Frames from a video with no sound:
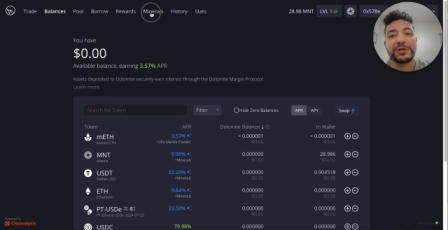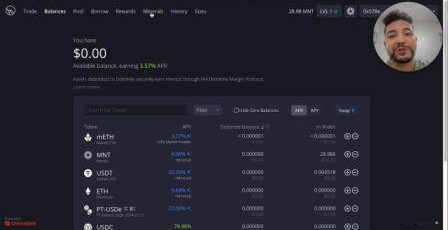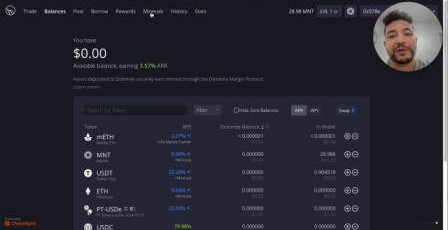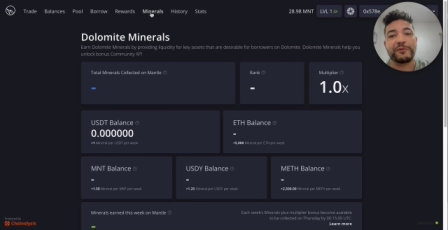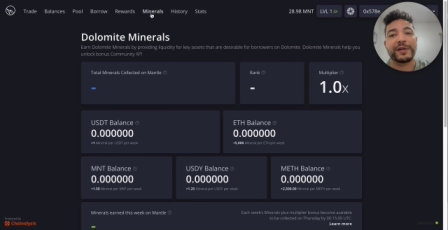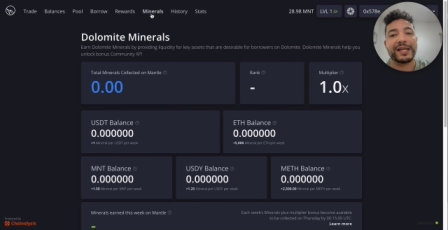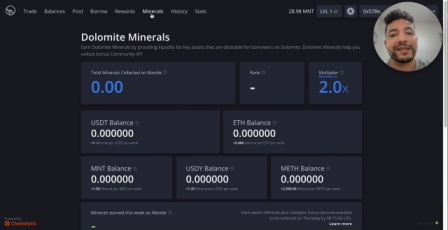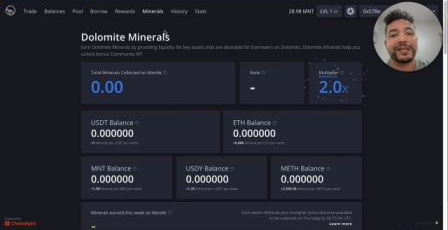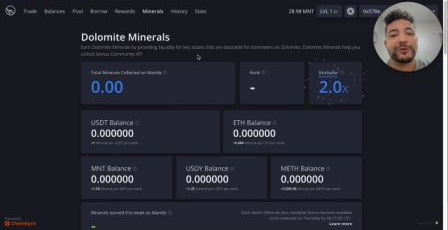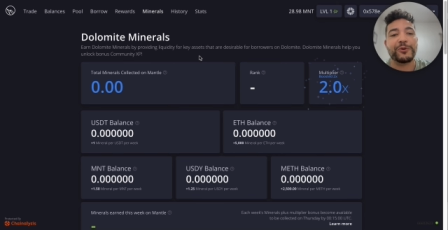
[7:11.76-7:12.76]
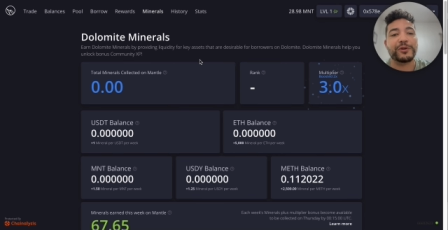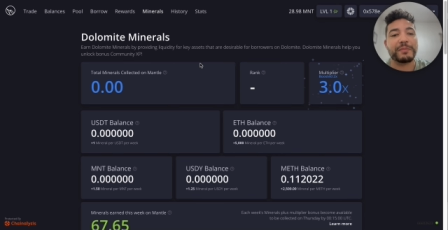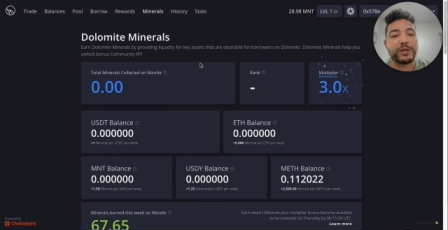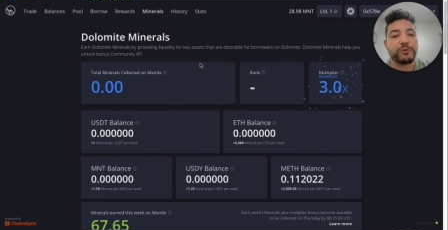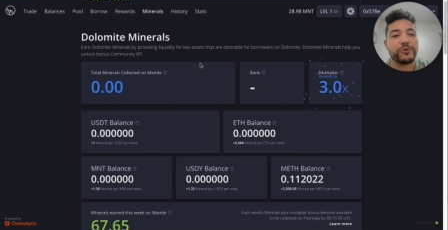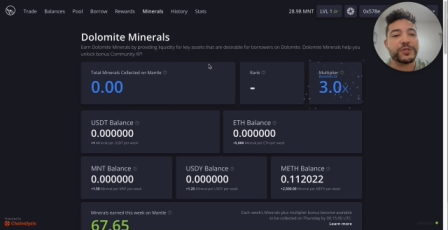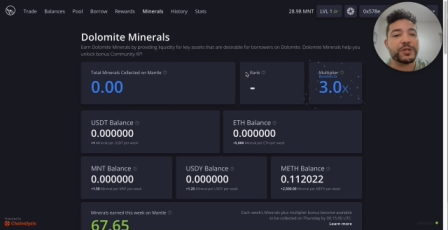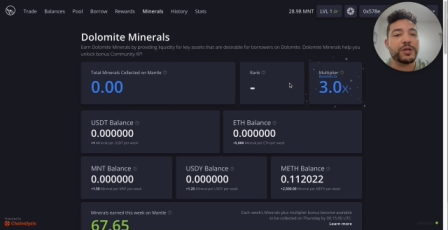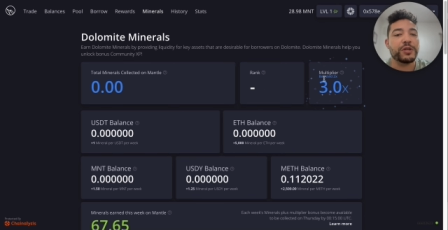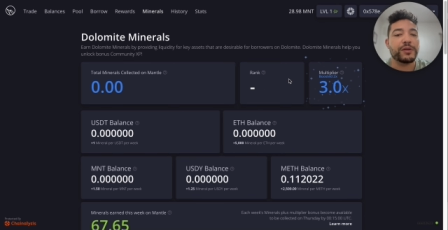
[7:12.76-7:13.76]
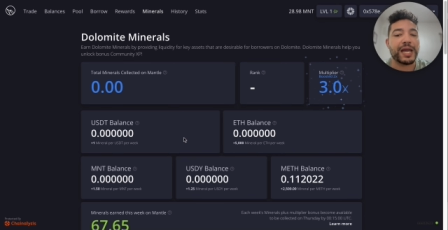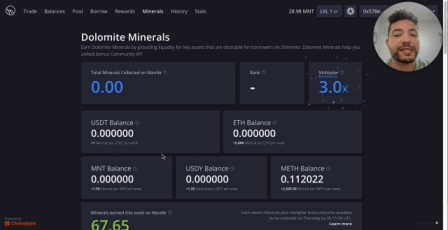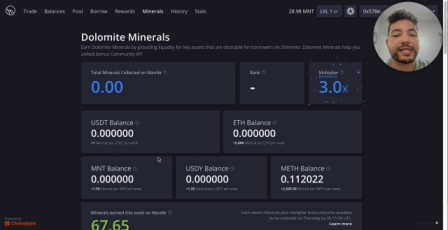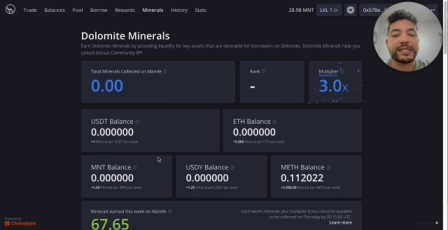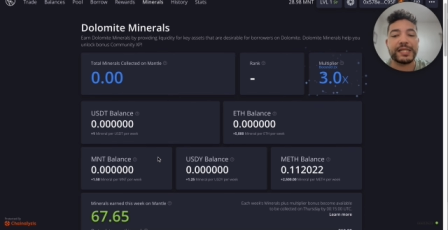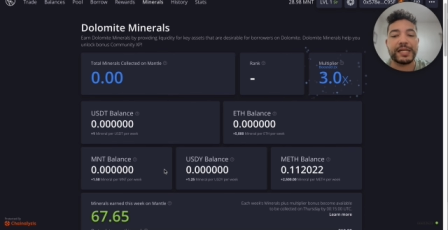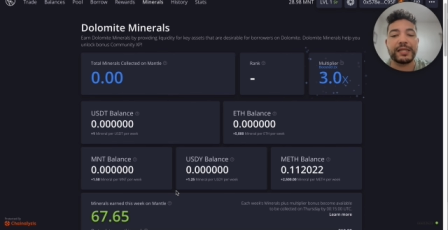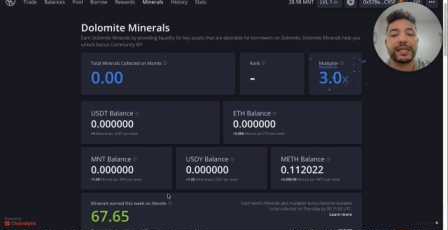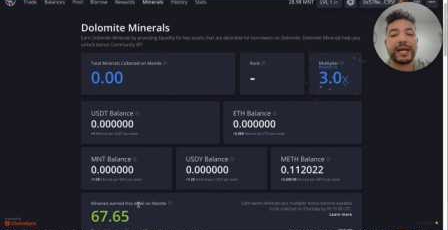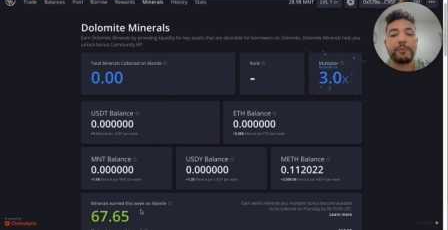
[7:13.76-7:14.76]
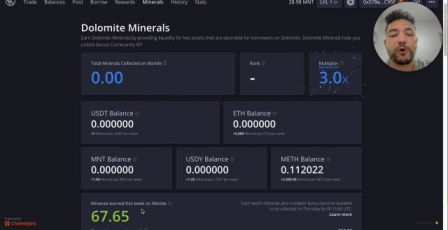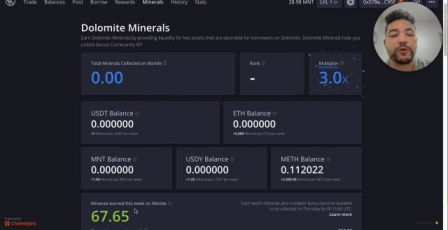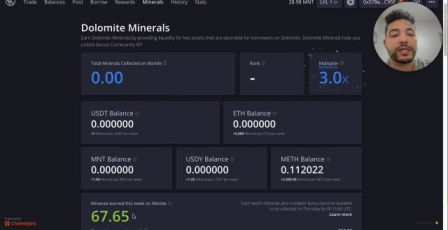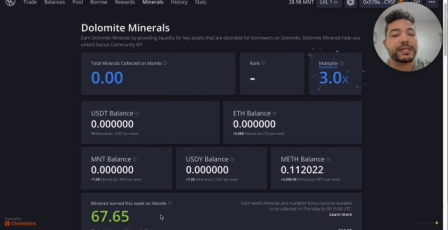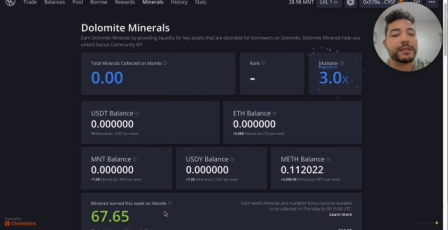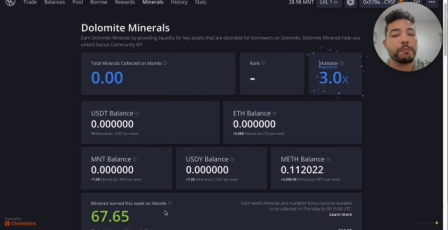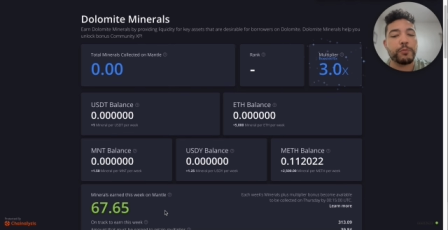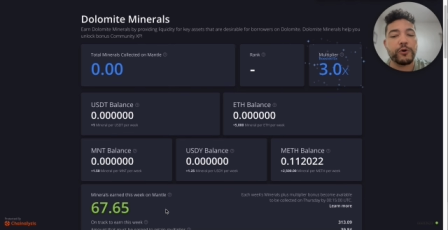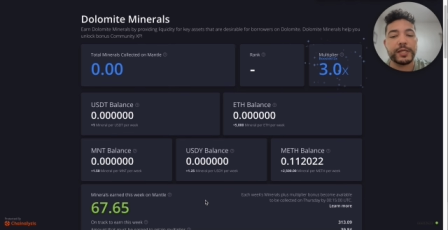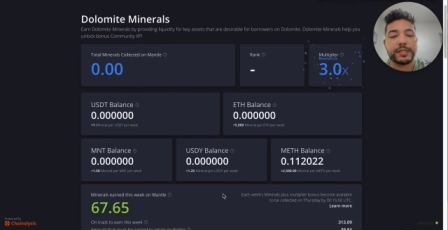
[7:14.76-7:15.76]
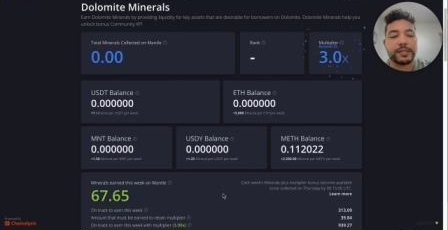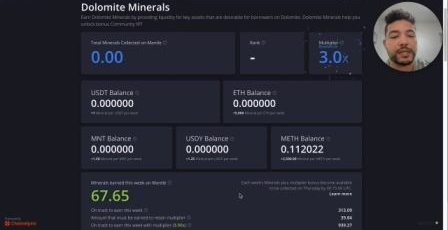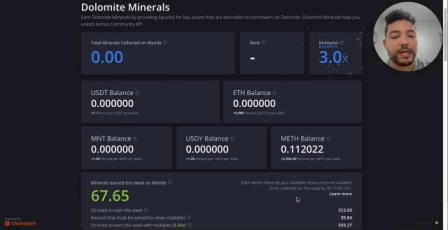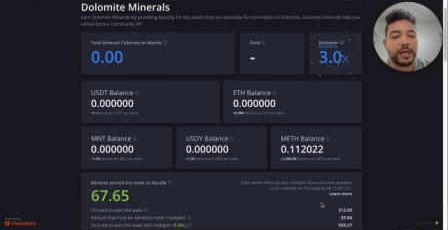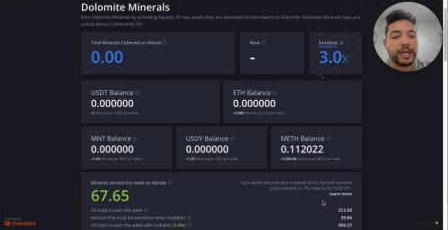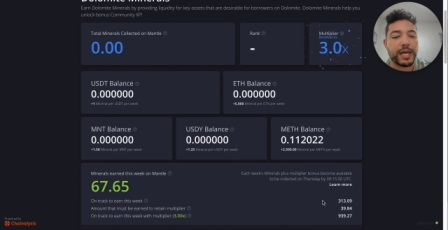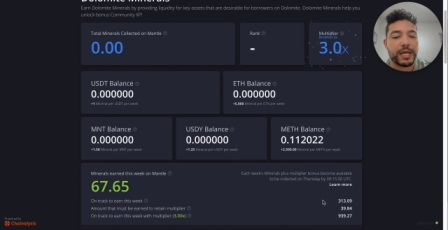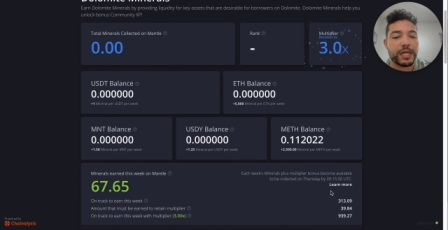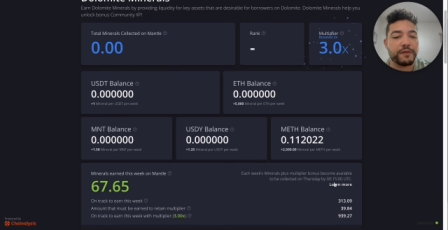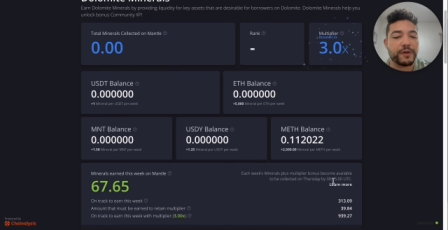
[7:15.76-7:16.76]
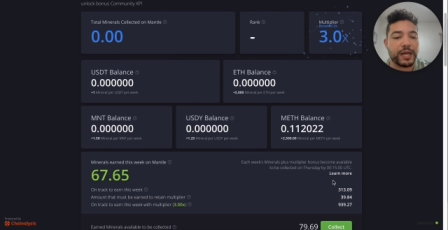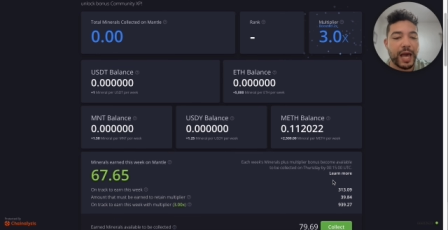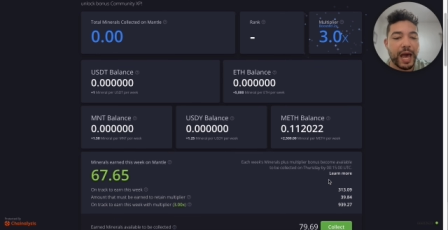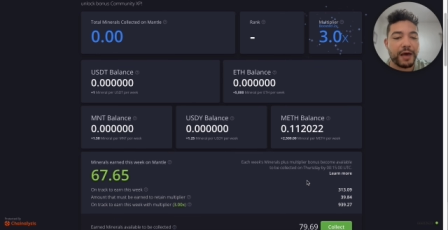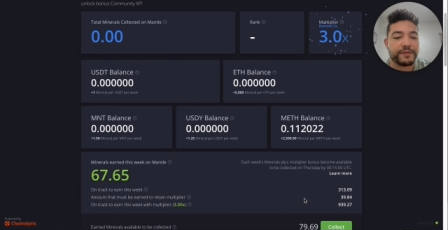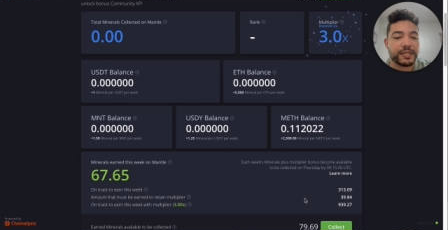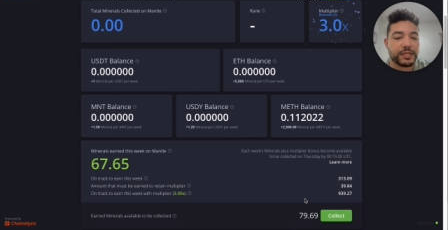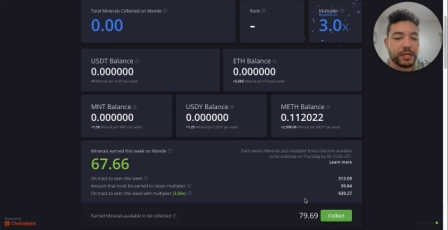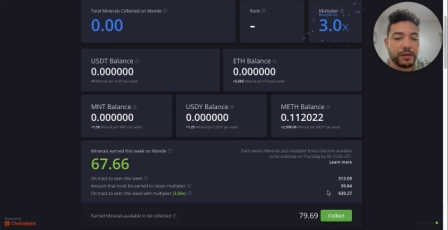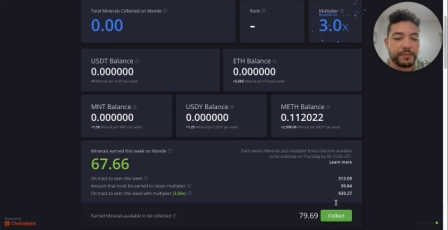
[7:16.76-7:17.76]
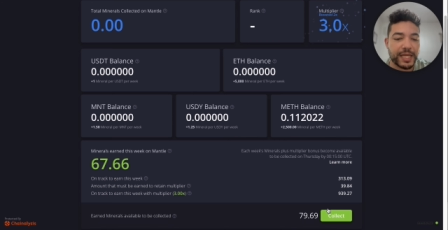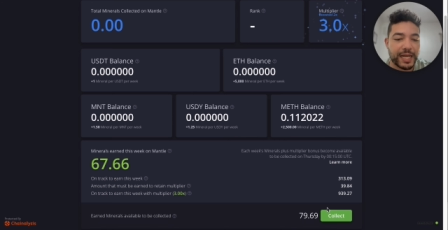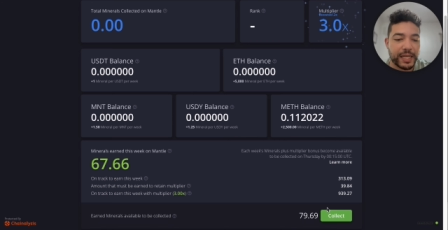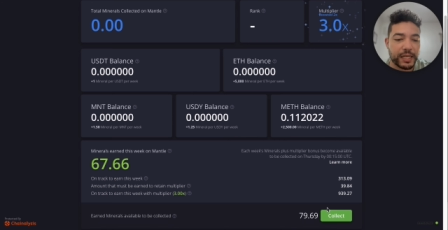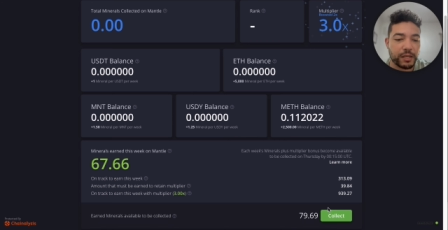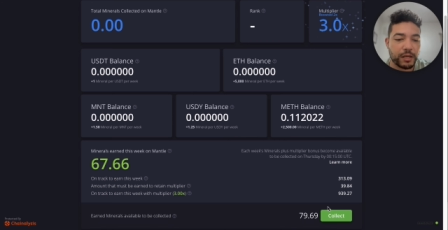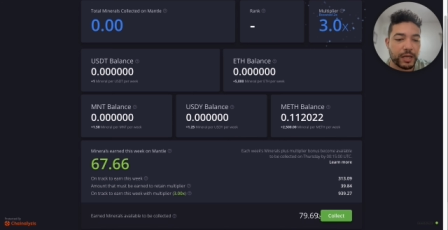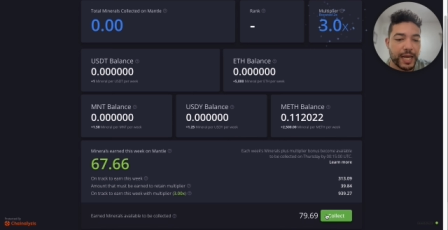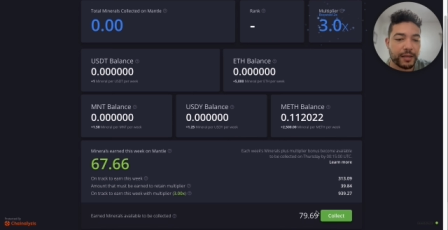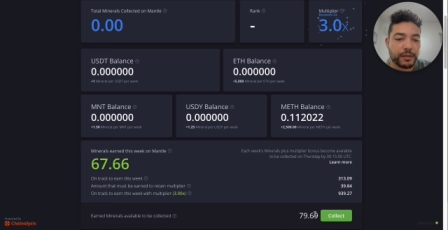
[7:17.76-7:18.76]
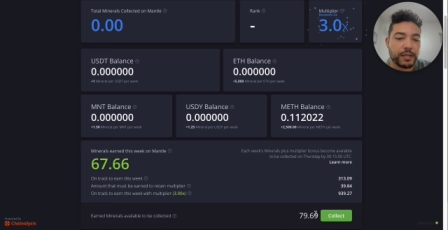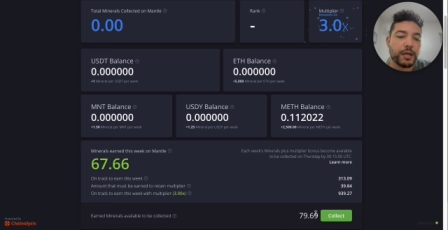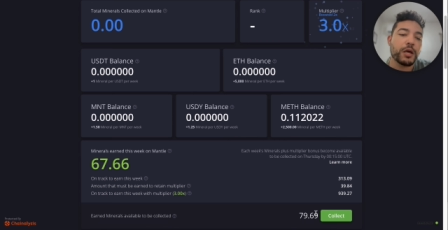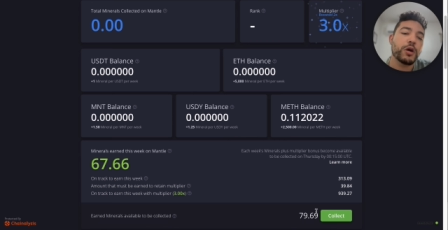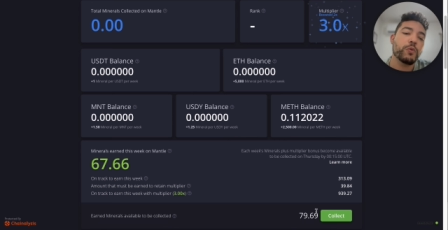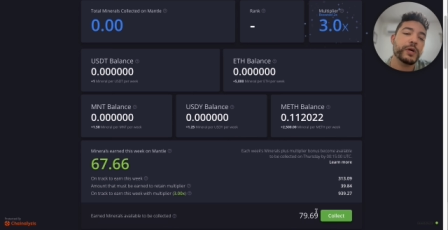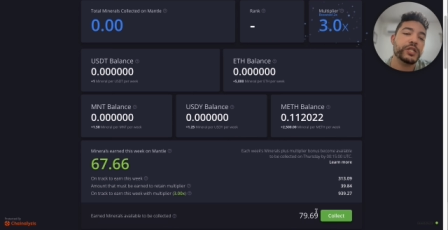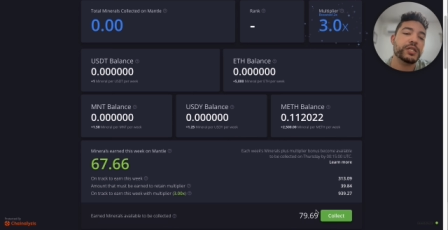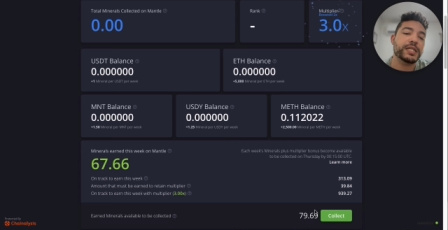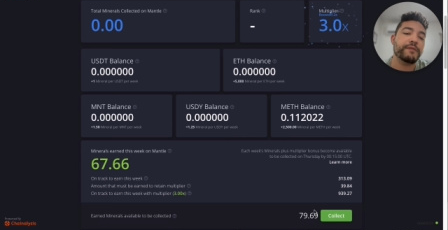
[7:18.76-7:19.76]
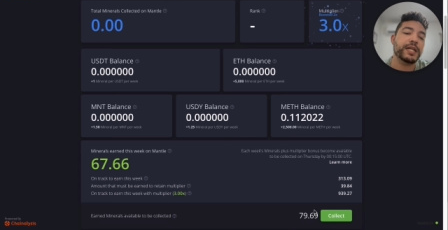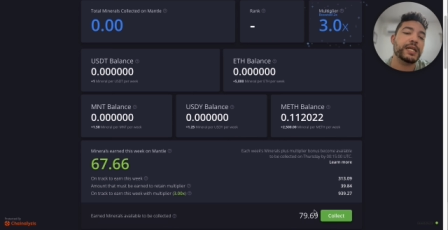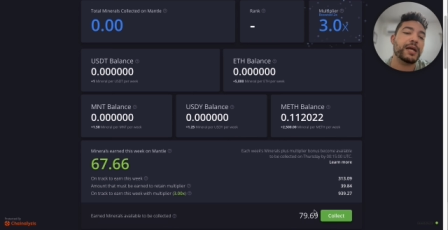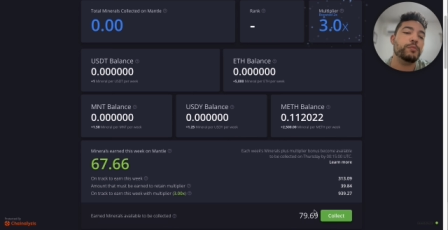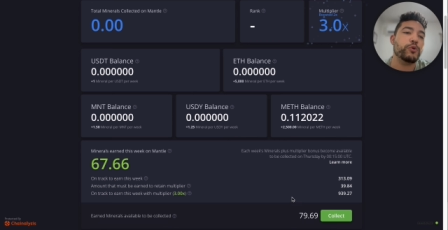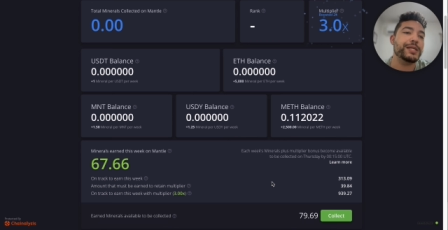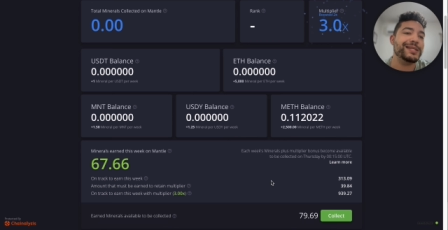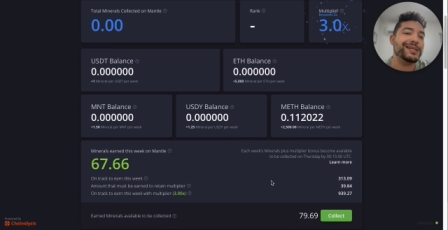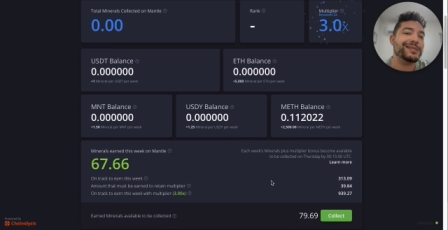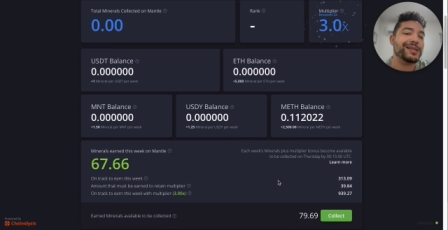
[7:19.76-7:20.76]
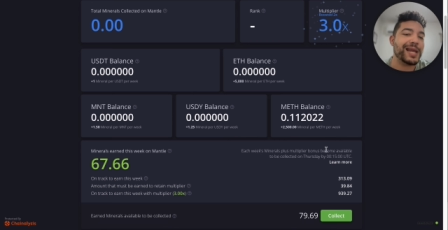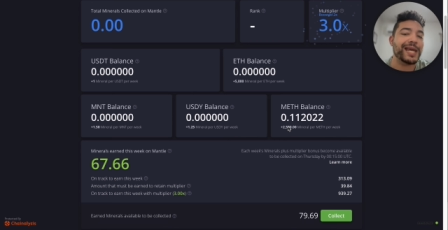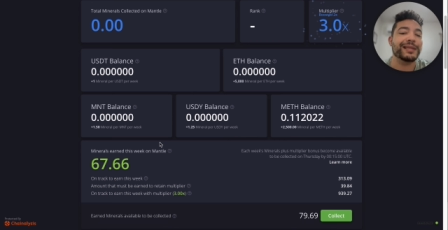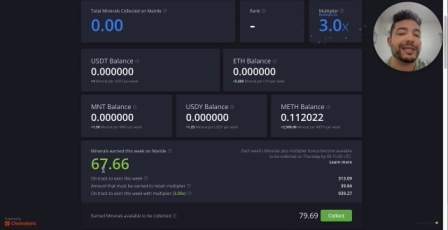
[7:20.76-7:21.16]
So if we click here on minerals, you guys can see that I'm earning some points and I even have some that I can collect which is 79.69.